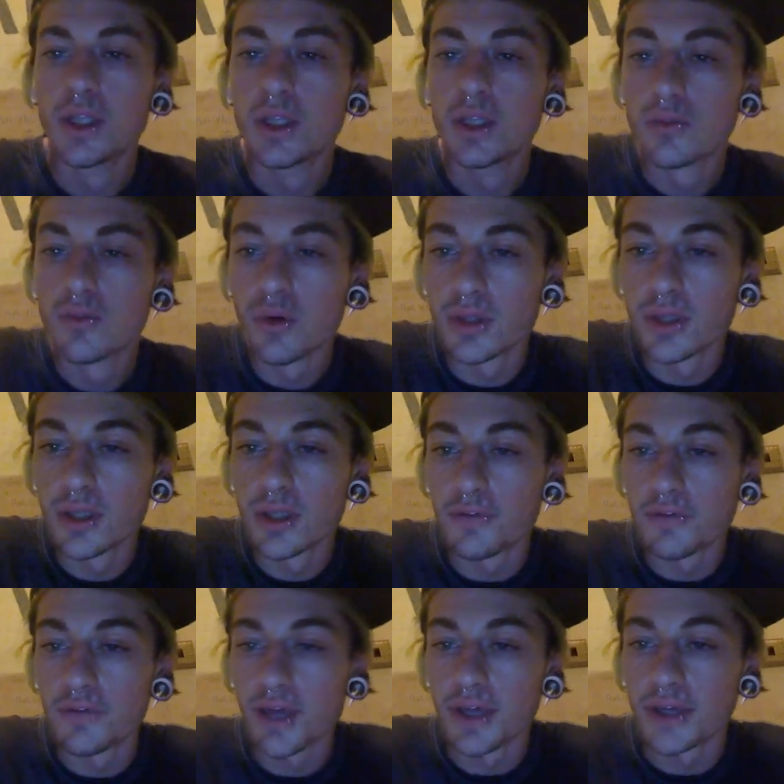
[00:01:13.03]
Rolling a
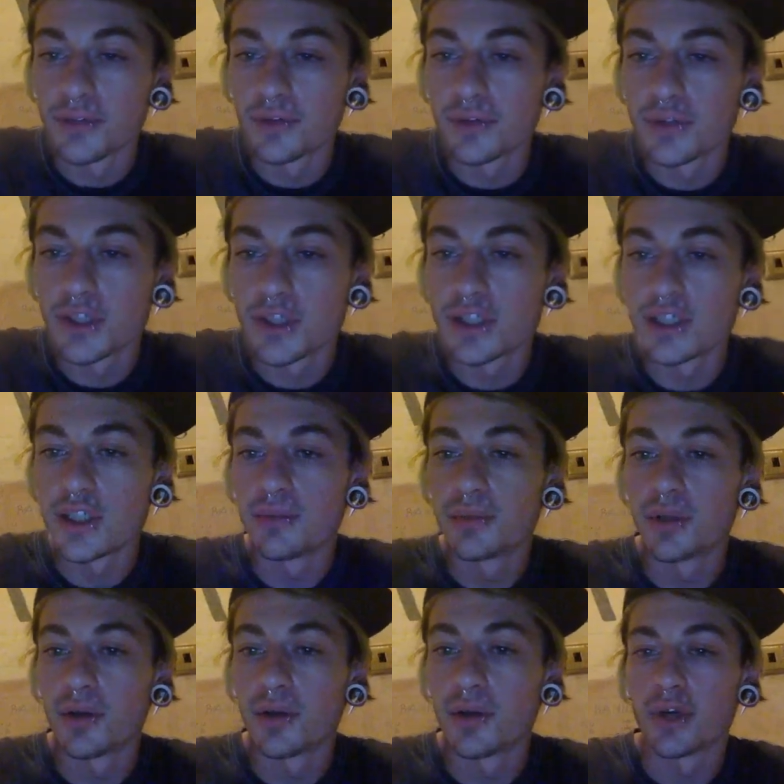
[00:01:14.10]
fat green tea
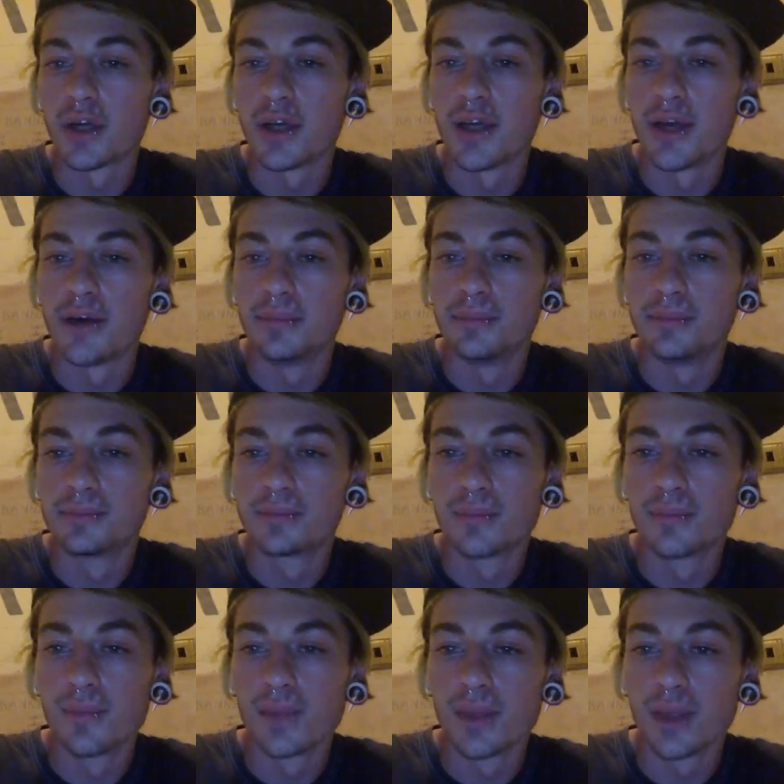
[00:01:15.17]
blunt right now.
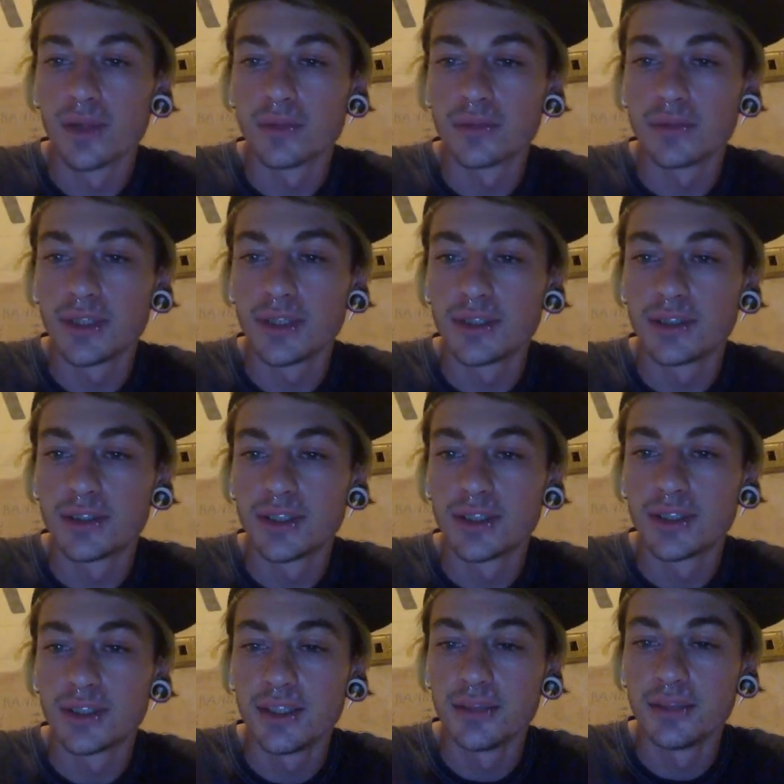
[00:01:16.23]
Green
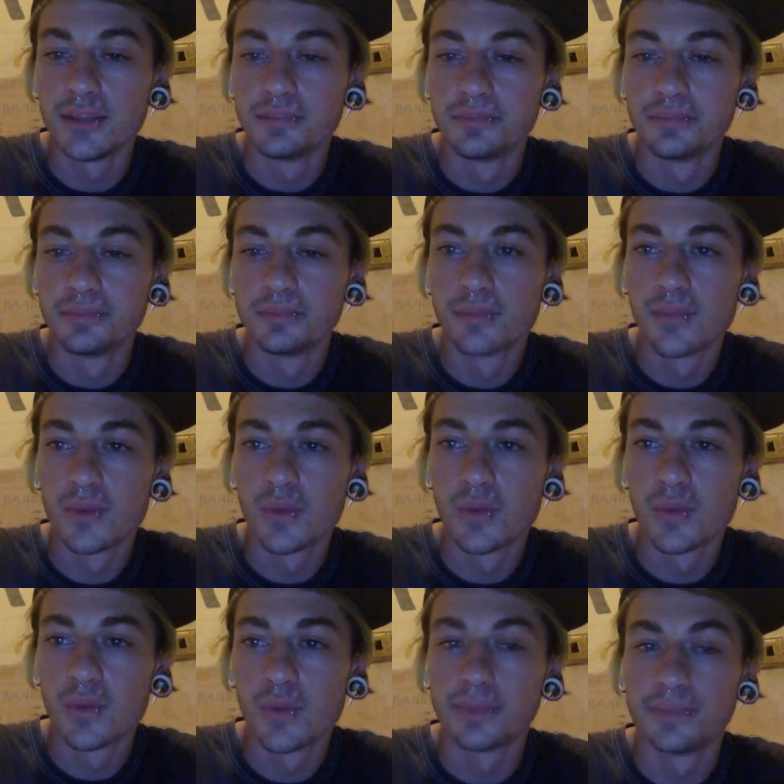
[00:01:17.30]
tea?
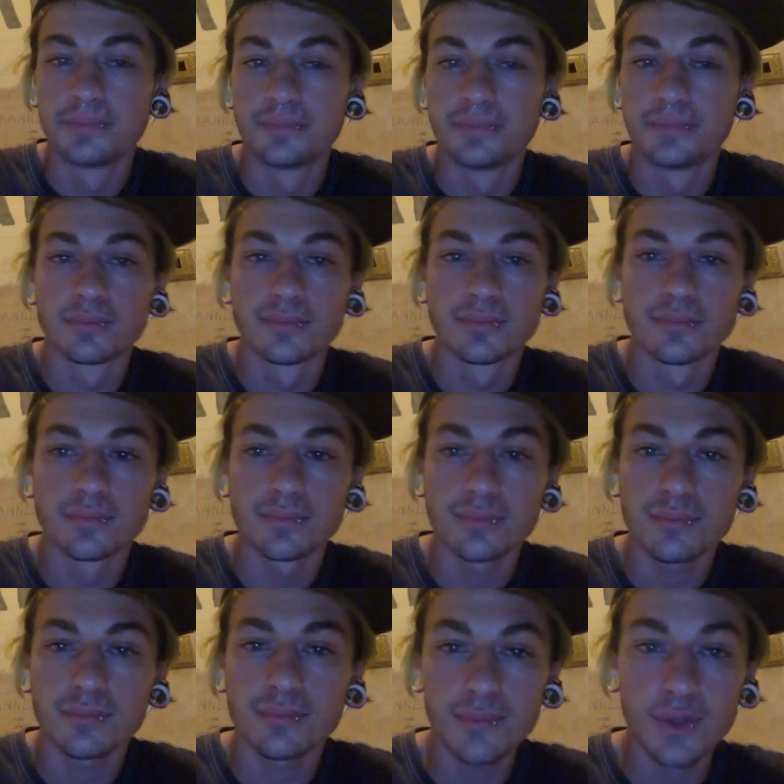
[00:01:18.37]
What?
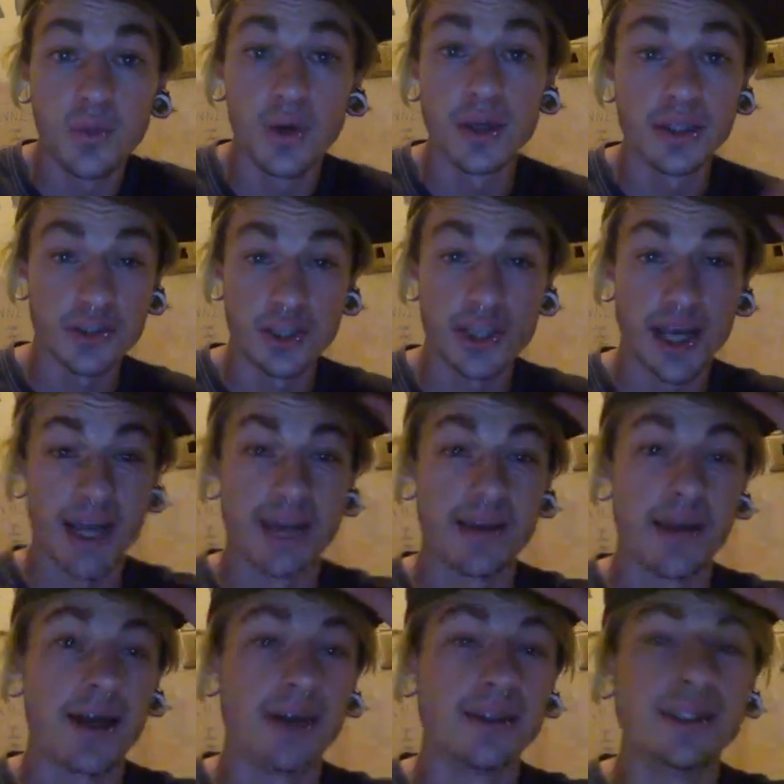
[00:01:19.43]
What are you chatting
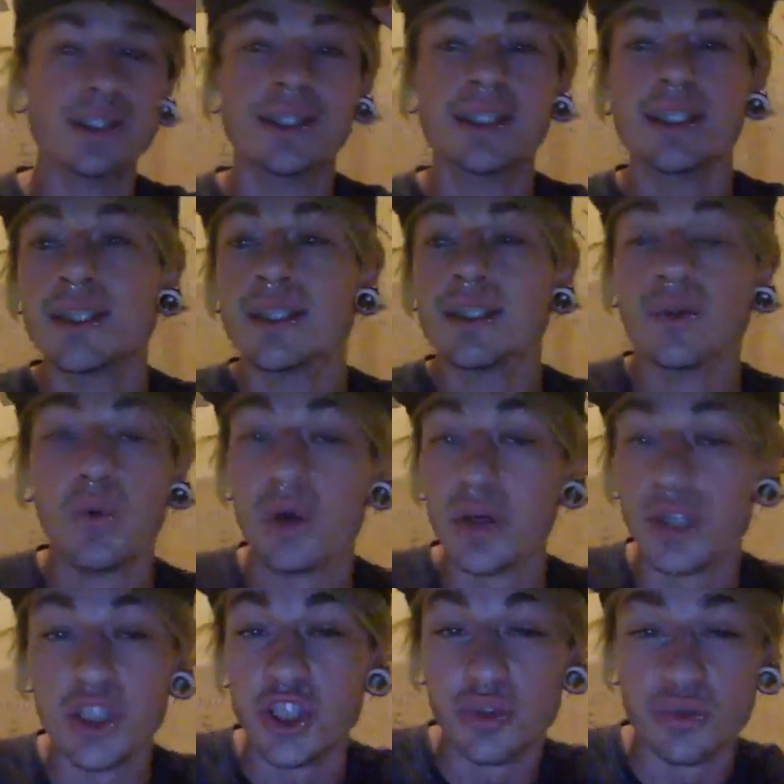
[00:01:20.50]
about? What are
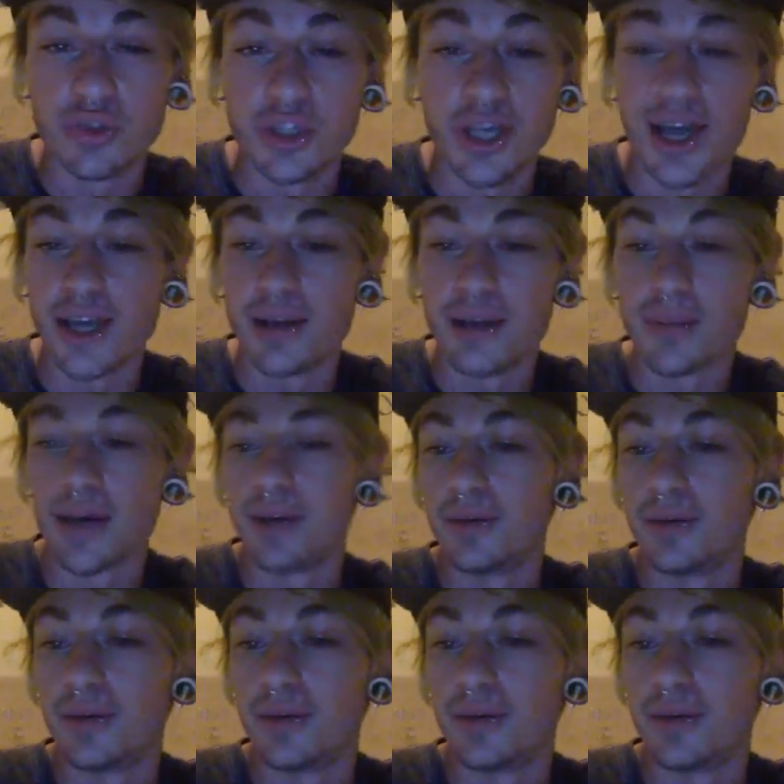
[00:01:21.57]
you chatting about?